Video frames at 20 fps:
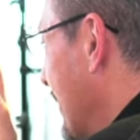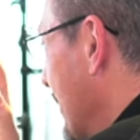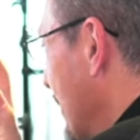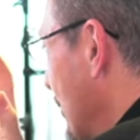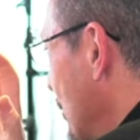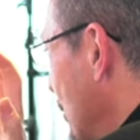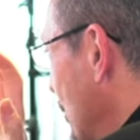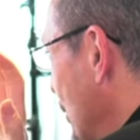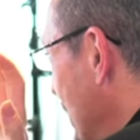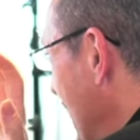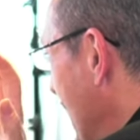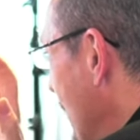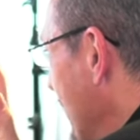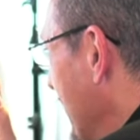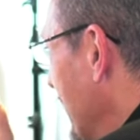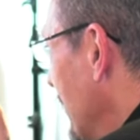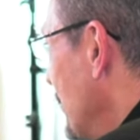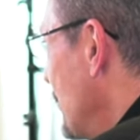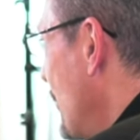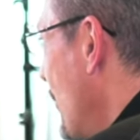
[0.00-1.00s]

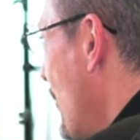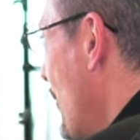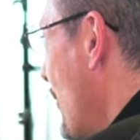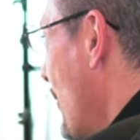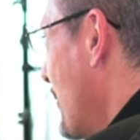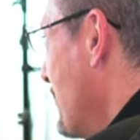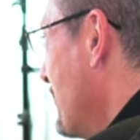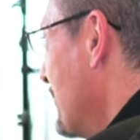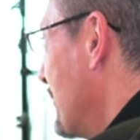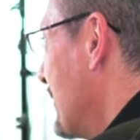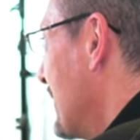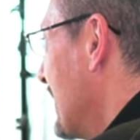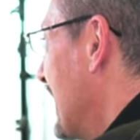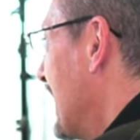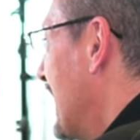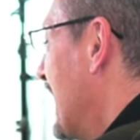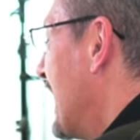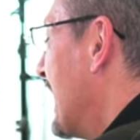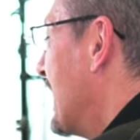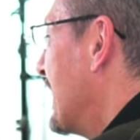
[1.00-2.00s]
sharing terms
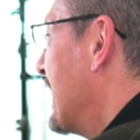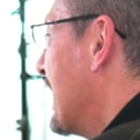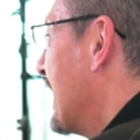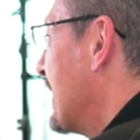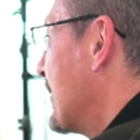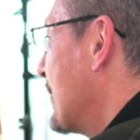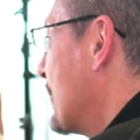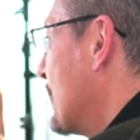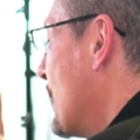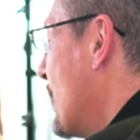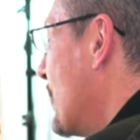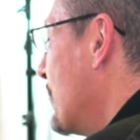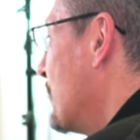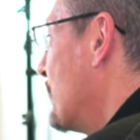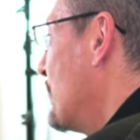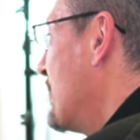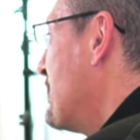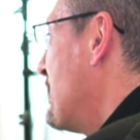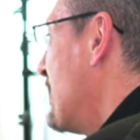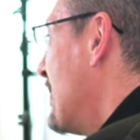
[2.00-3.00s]
does not
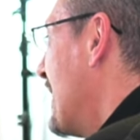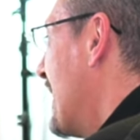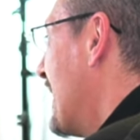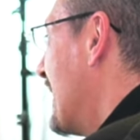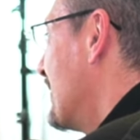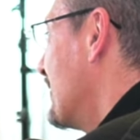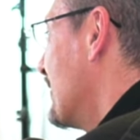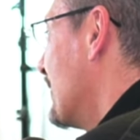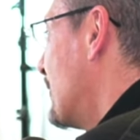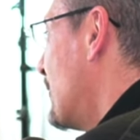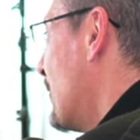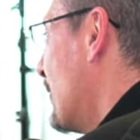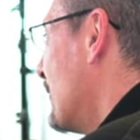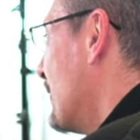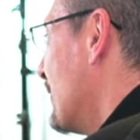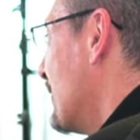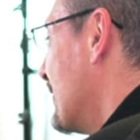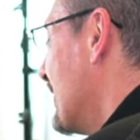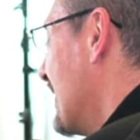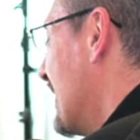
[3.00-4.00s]
replace a
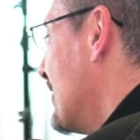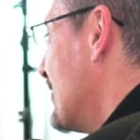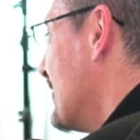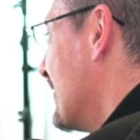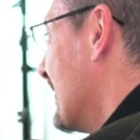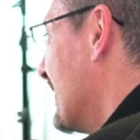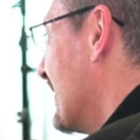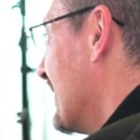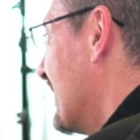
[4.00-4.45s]
conversation.